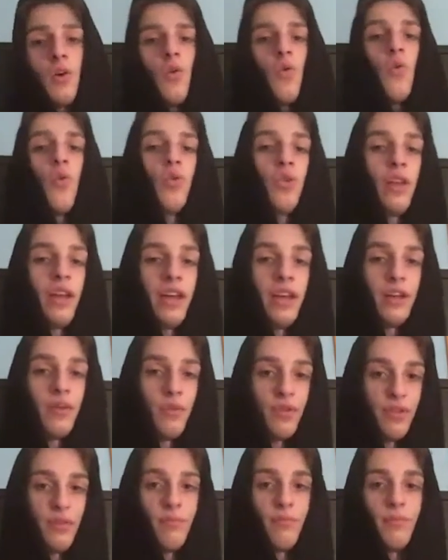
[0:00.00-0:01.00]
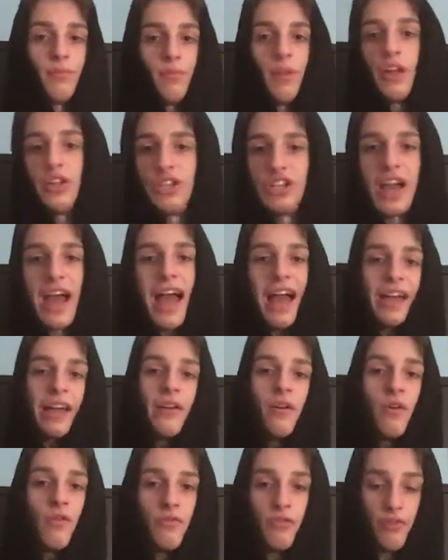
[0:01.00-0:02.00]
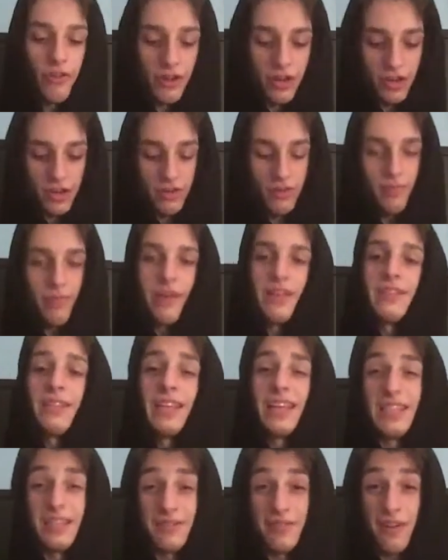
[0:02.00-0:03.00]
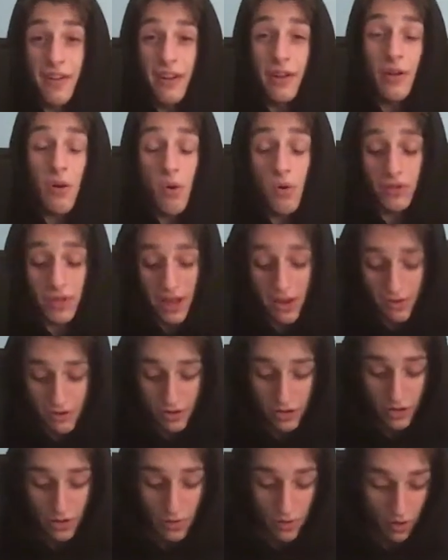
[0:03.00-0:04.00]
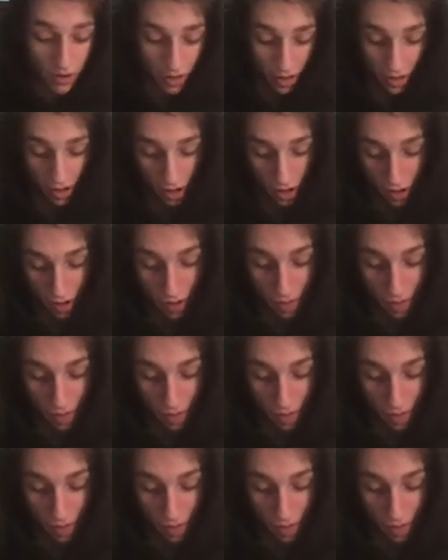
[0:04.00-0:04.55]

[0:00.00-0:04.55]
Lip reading: or like with a jacket over it, because it is very cold out in New York.